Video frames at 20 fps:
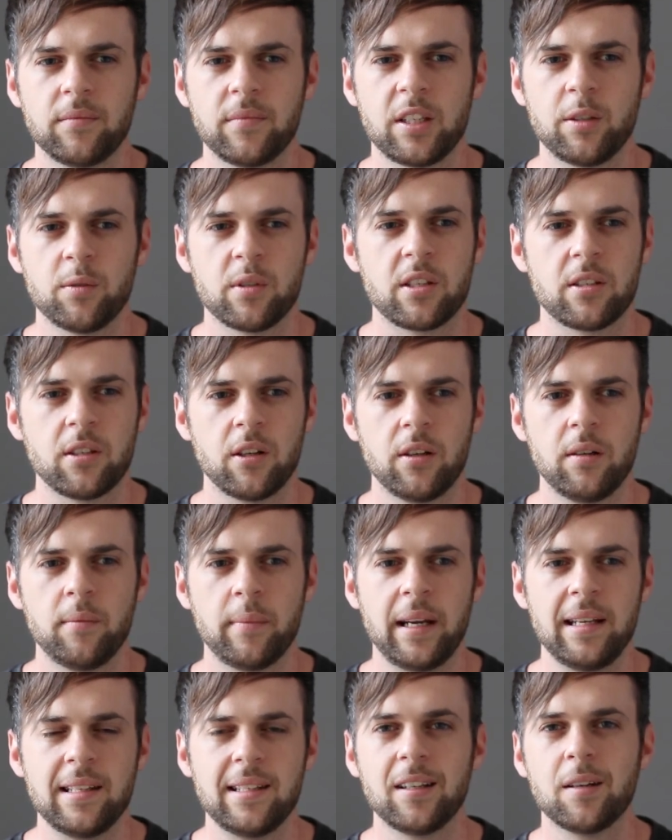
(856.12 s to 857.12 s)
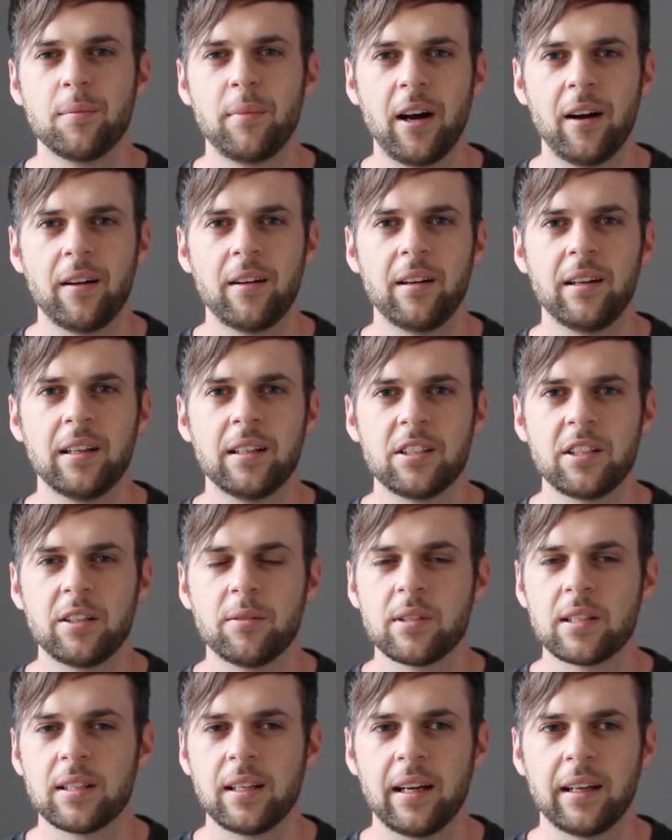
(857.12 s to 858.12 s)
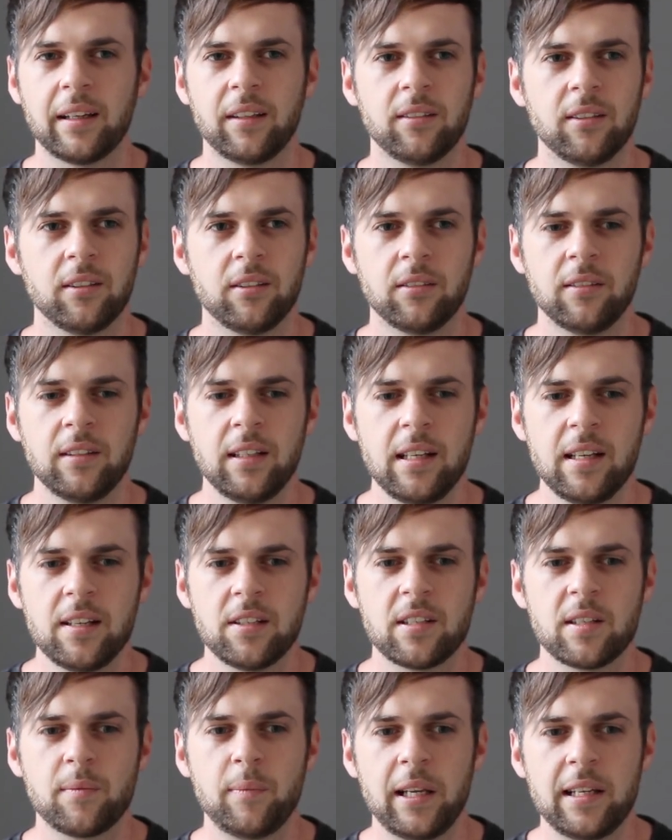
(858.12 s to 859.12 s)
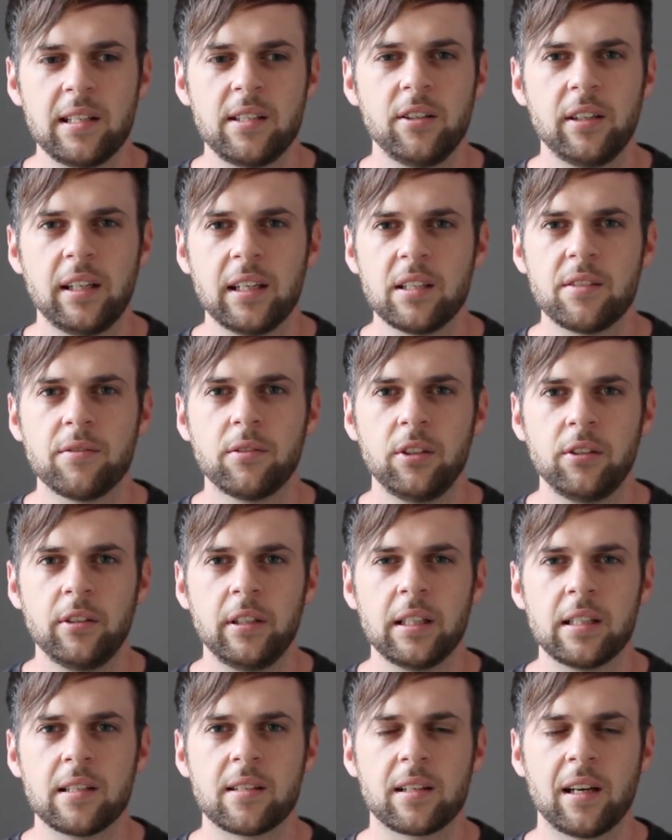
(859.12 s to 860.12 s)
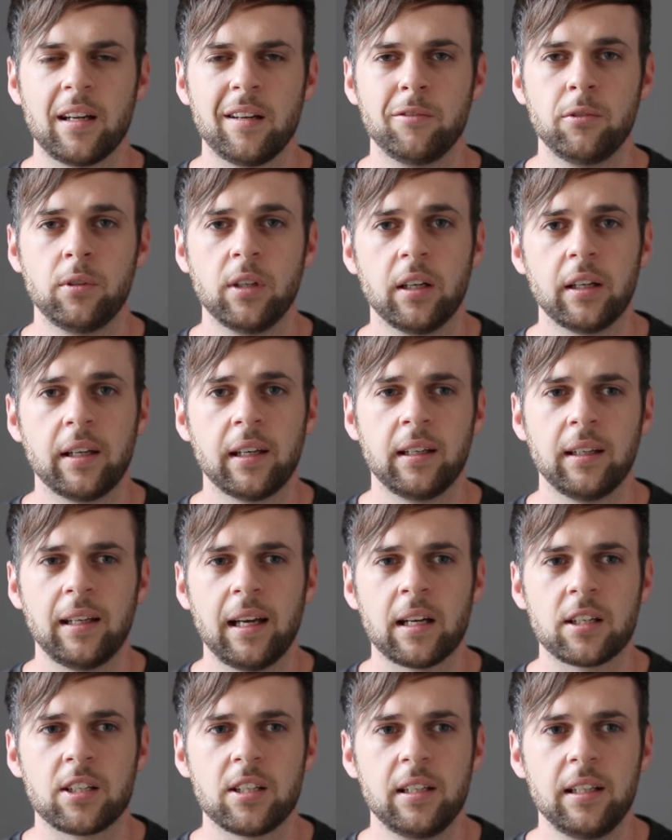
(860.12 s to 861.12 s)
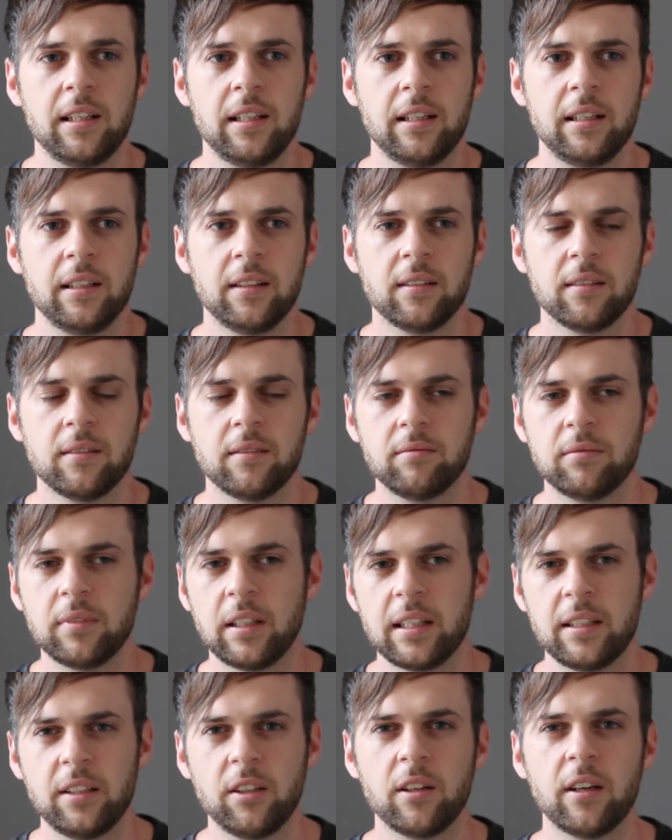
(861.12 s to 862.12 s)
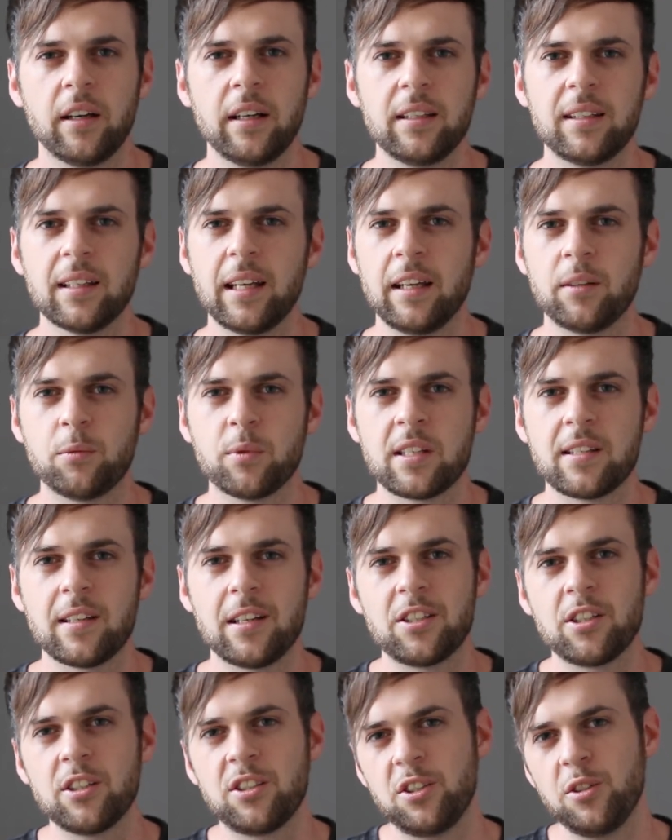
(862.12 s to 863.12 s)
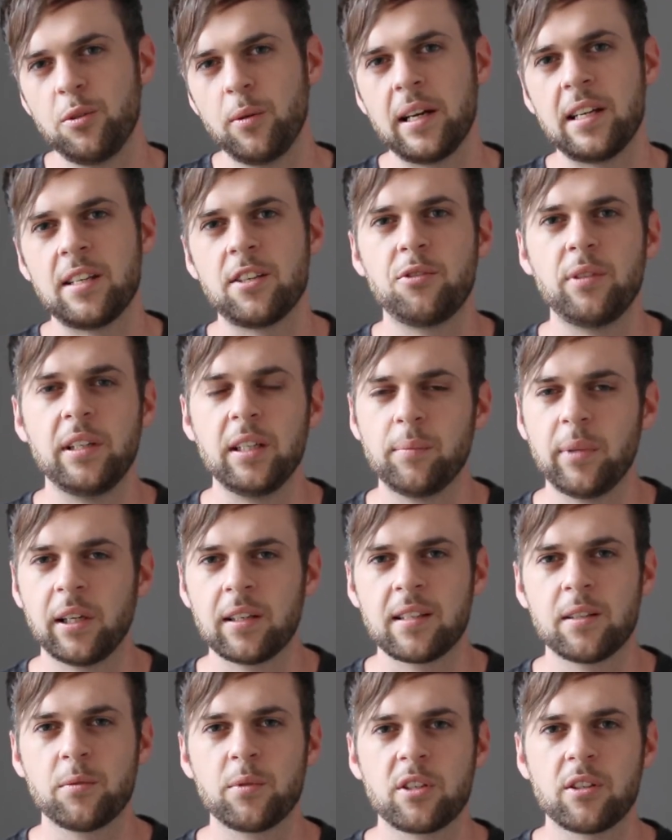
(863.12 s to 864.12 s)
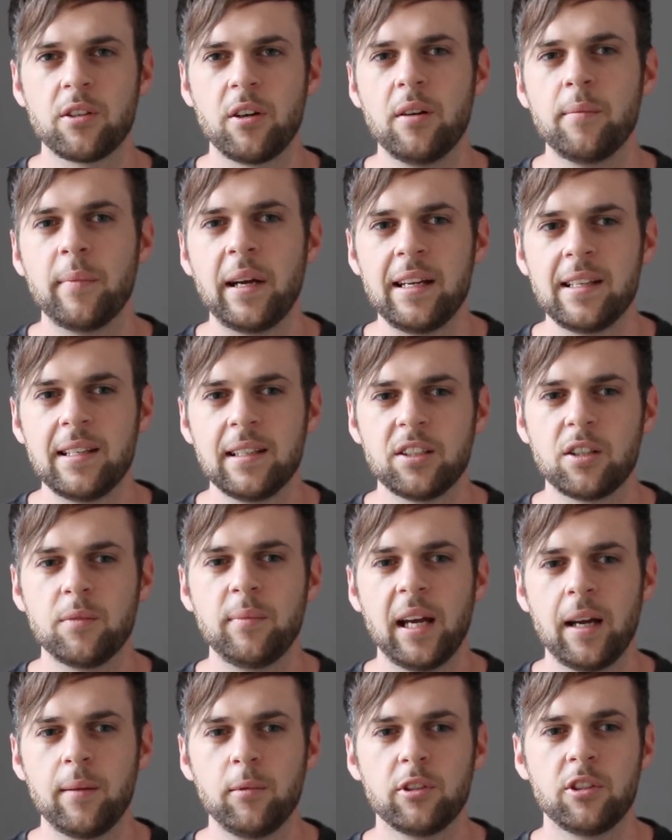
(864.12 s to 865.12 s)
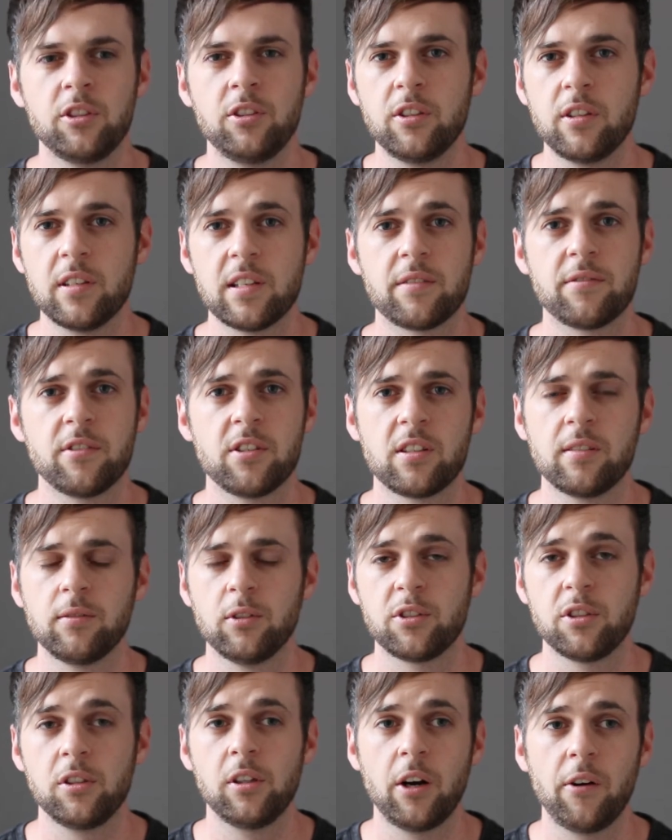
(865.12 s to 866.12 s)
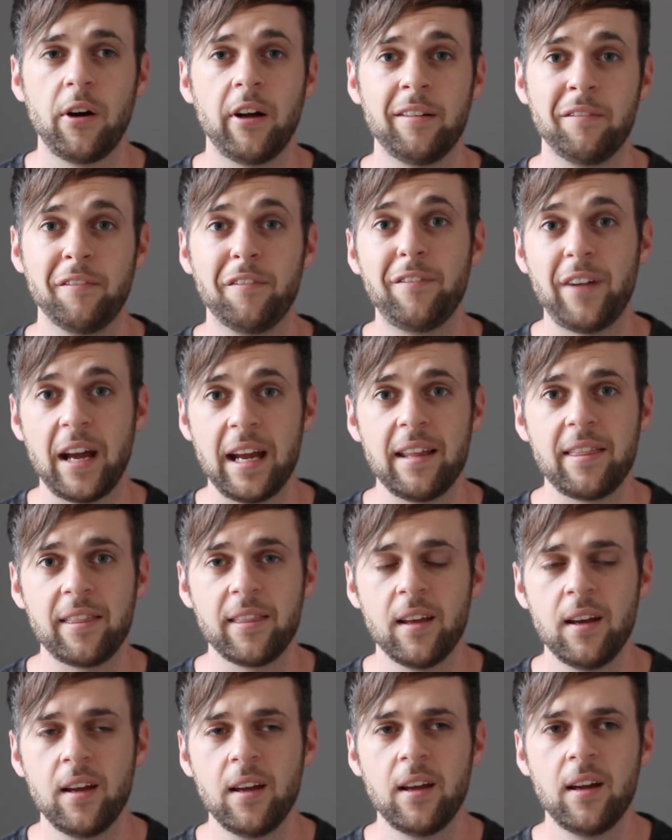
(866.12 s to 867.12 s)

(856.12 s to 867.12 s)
she was so amazing about it, and she was like, you know, just bless you kids for doing this kind of work. And it actually, you know, it was such a two-way street, because it was so amazing to be able to do this, first of all, to go out in faith,